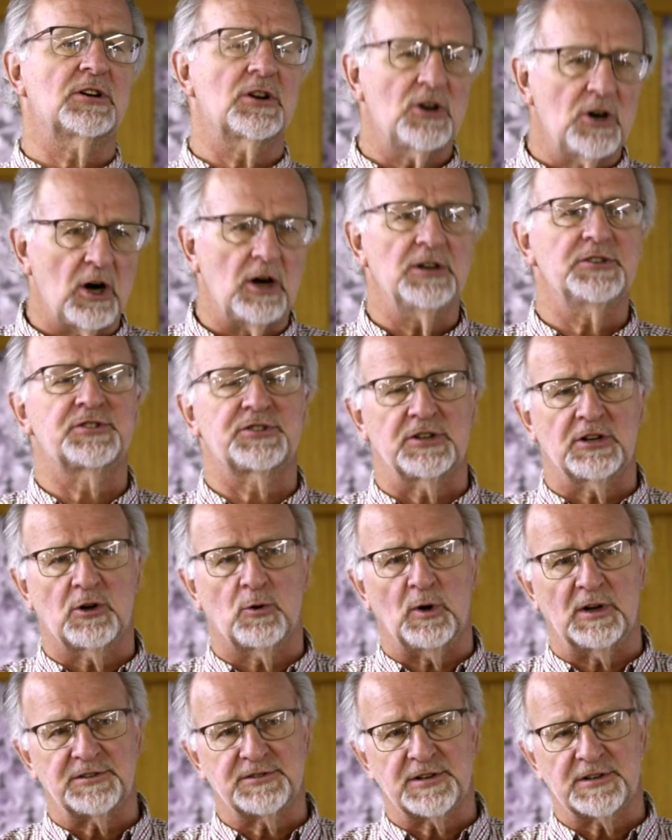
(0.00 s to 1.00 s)

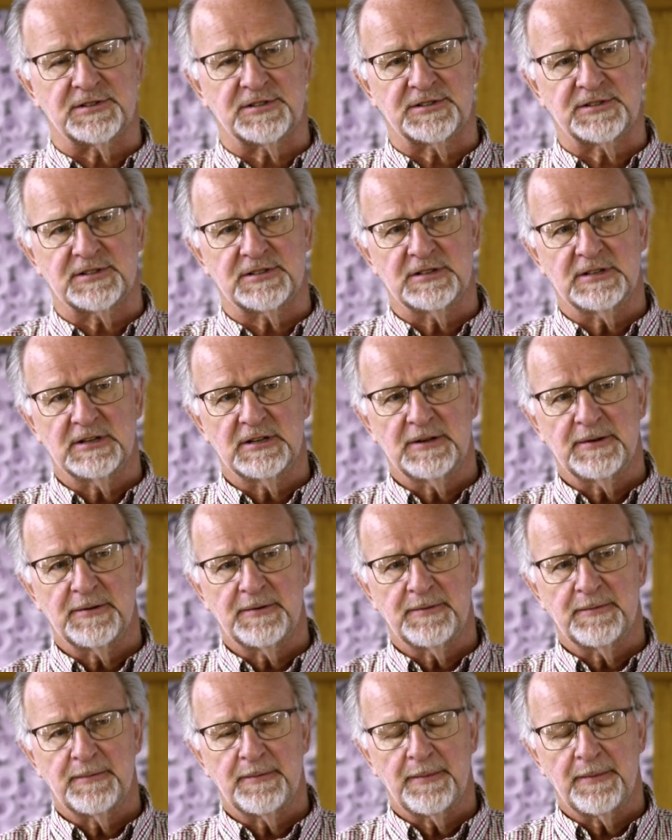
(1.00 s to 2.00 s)
consequences
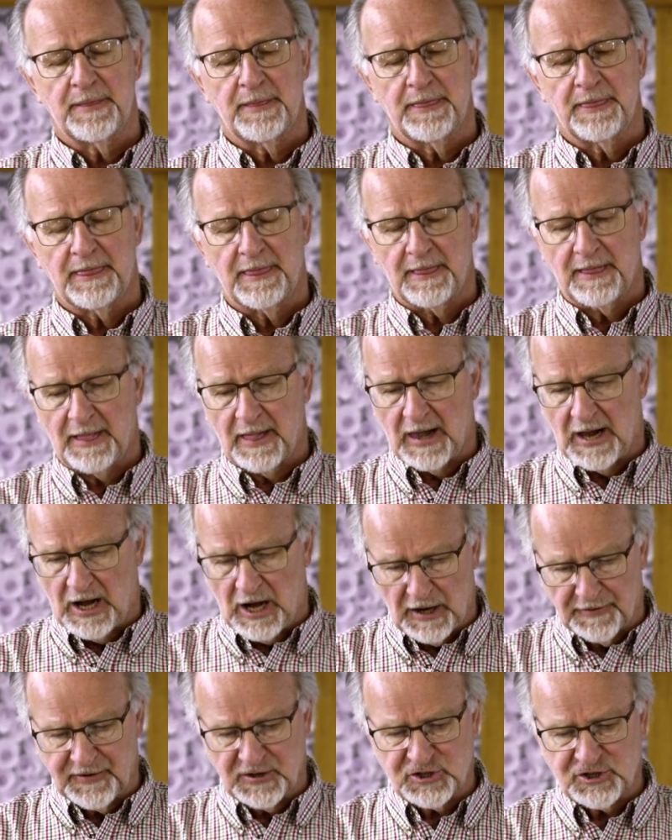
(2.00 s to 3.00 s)

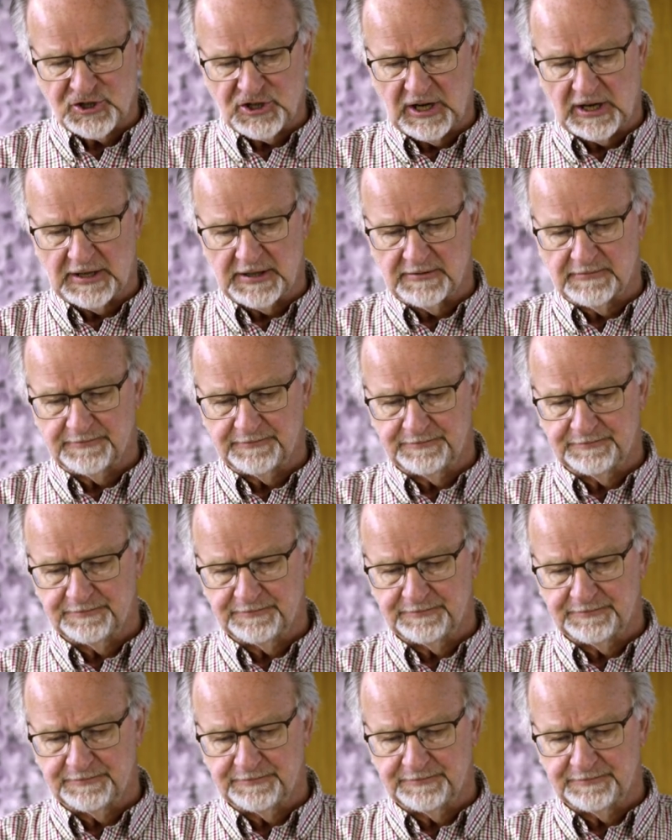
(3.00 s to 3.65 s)
of his sin.